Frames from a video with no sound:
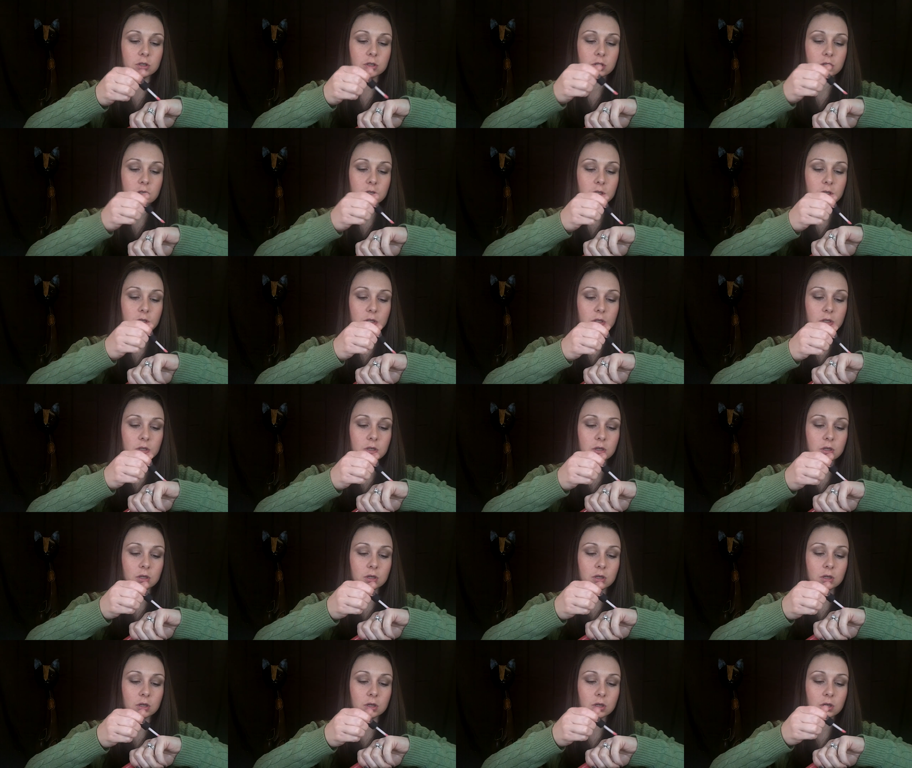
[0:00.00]

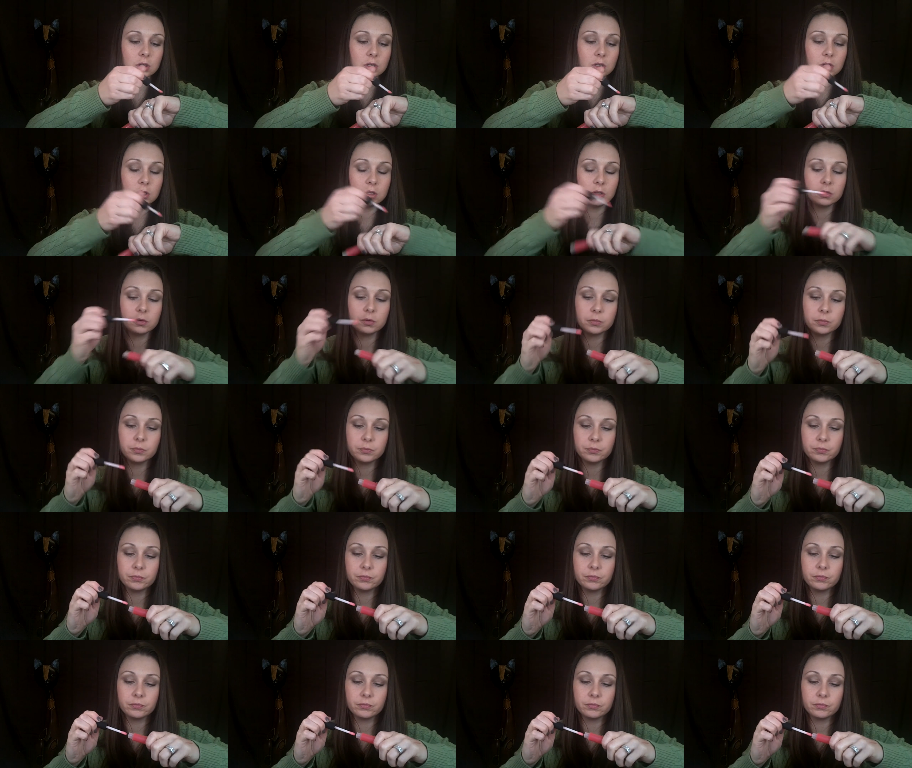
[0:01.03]

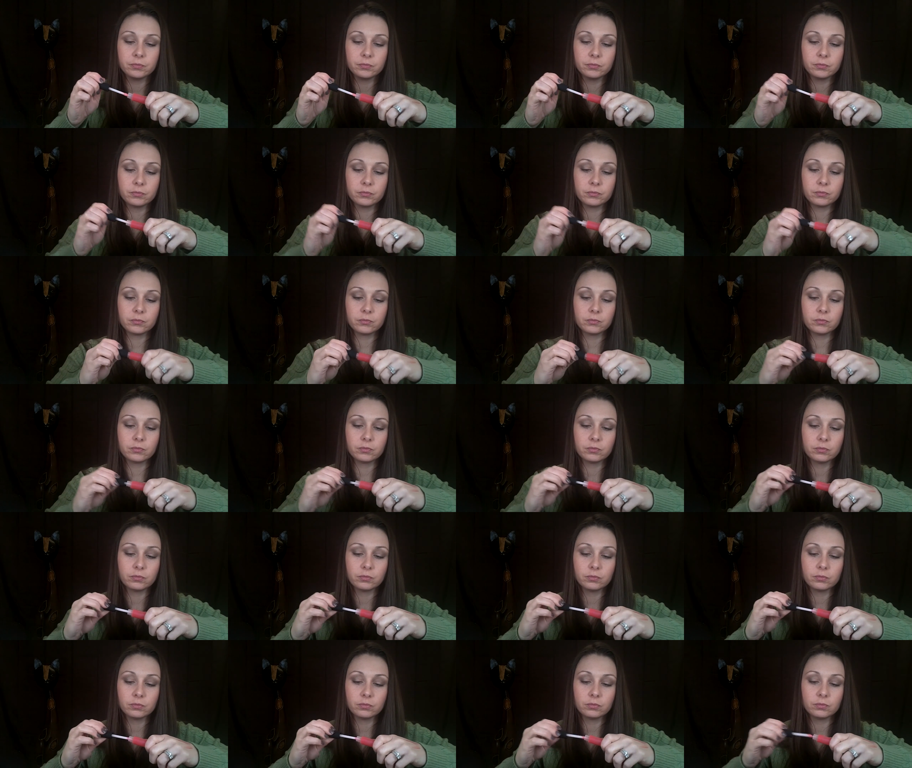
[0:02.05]

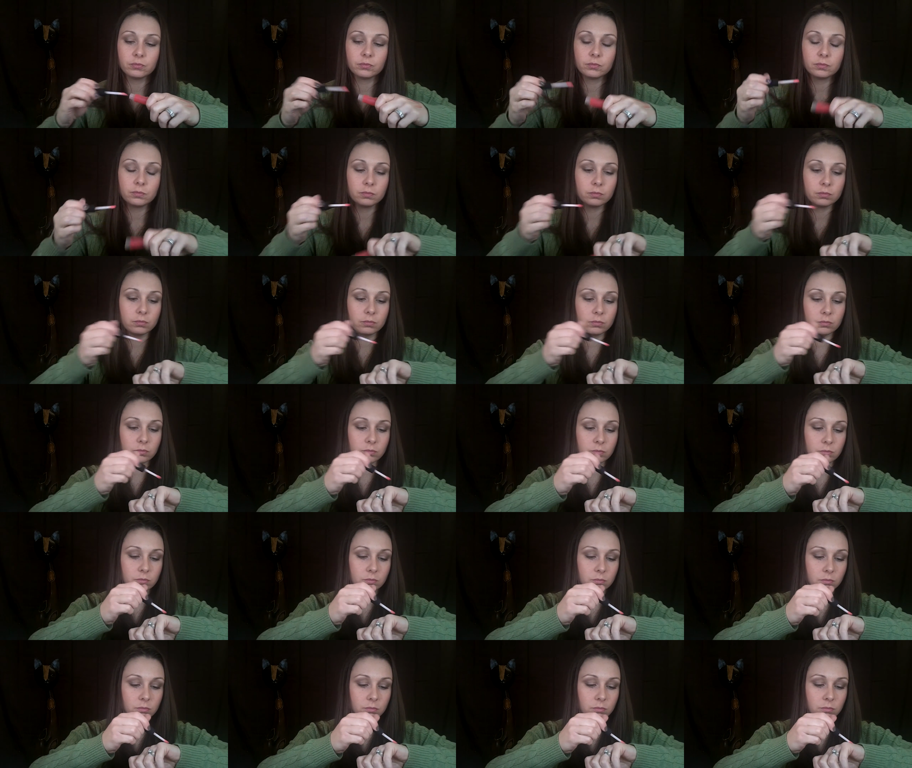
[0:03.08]

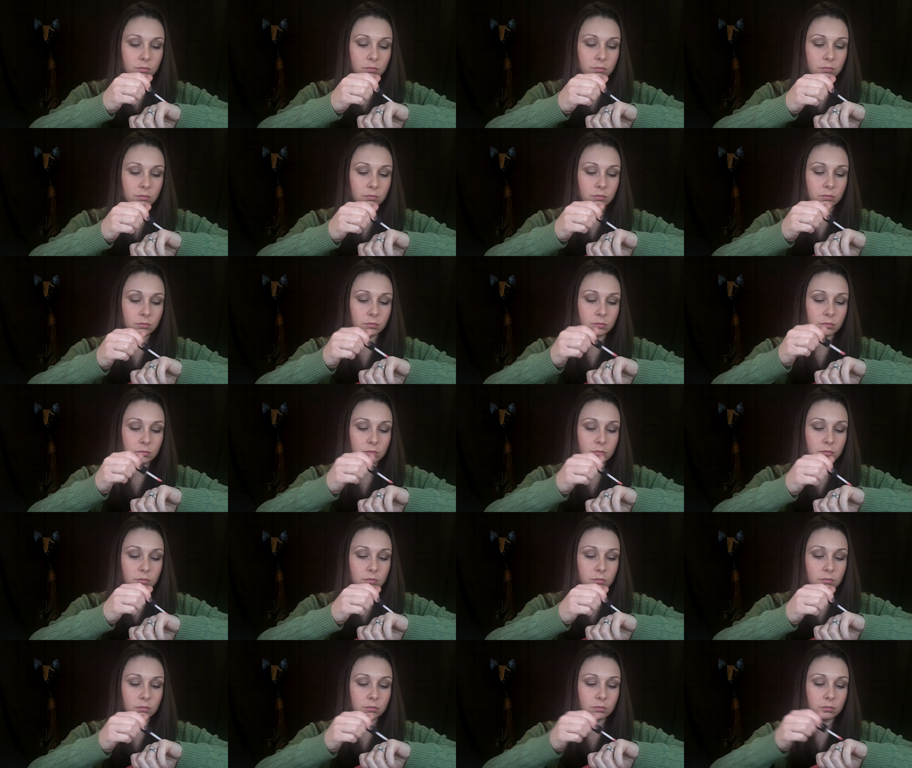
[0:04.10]

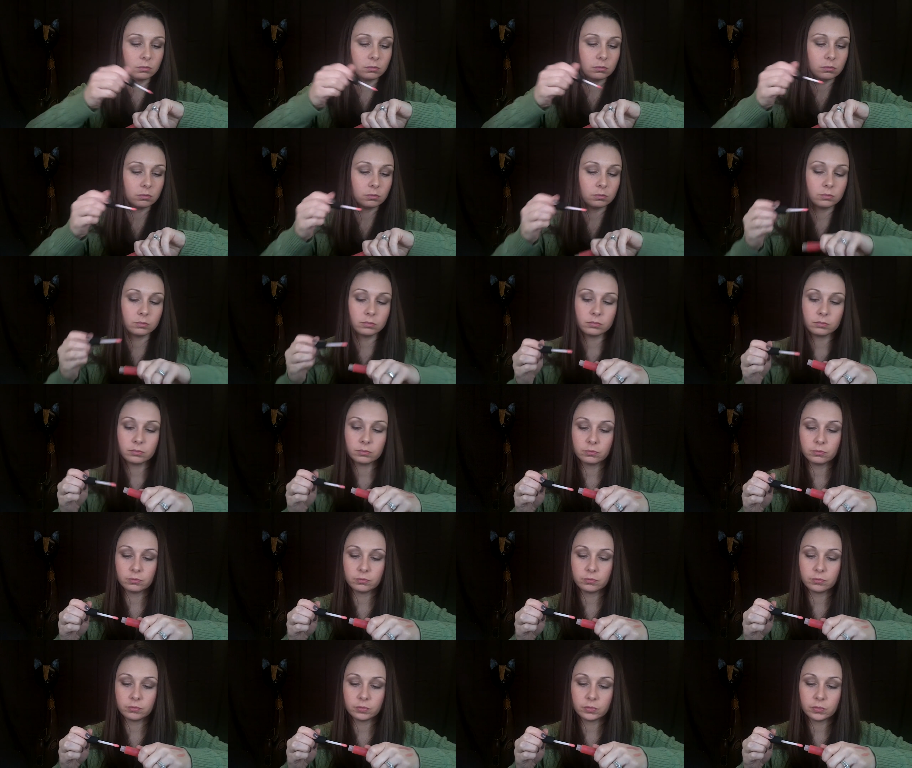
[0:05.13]

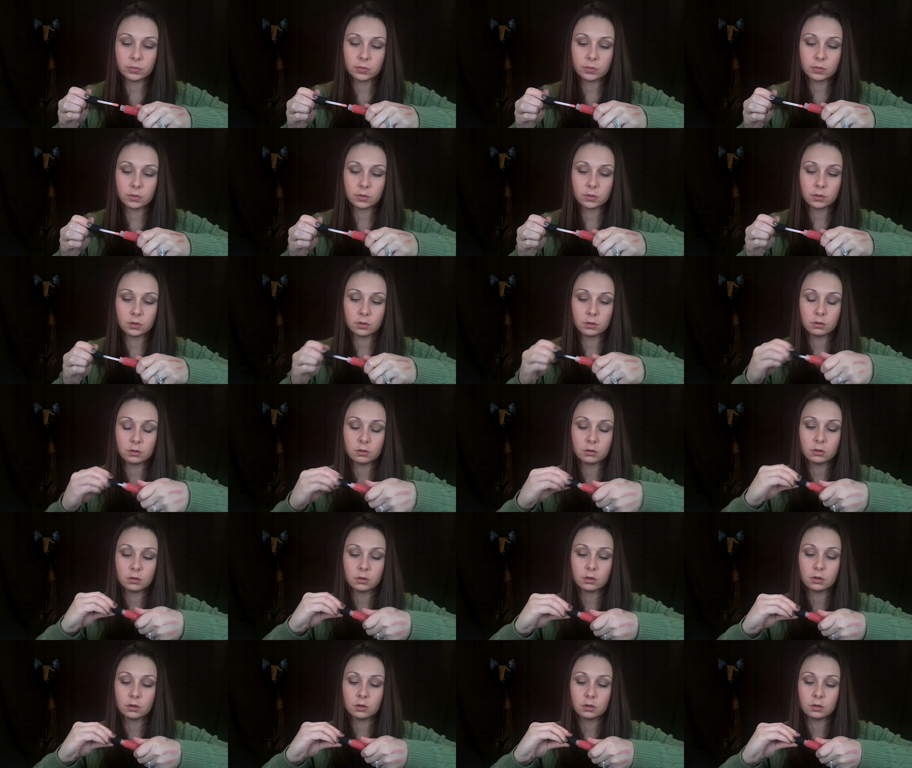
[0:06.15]

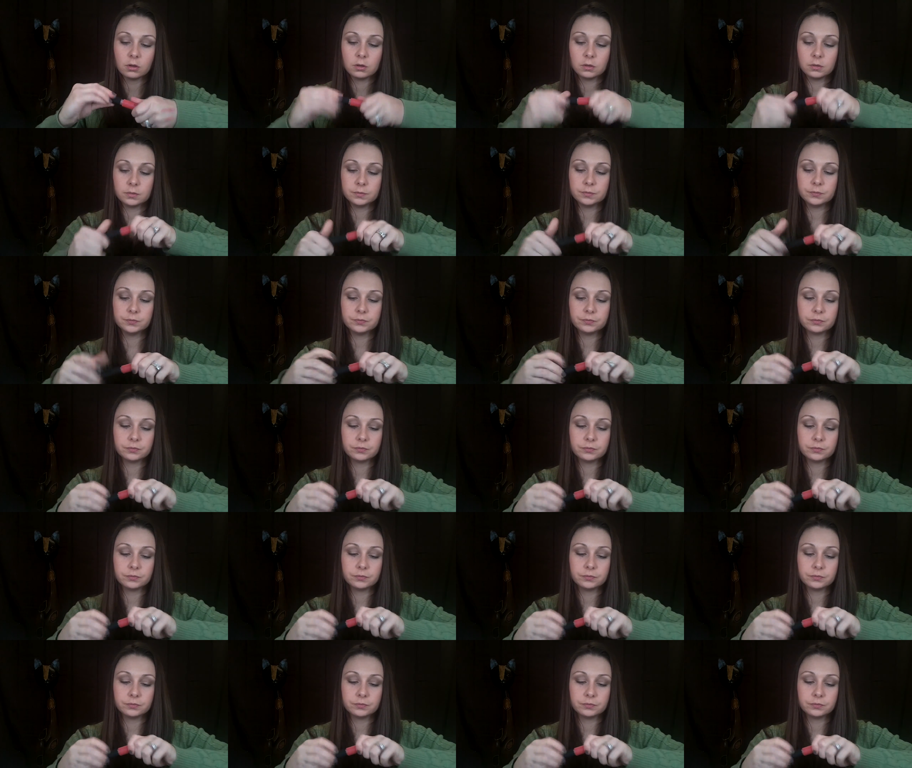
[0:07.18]
[no speech]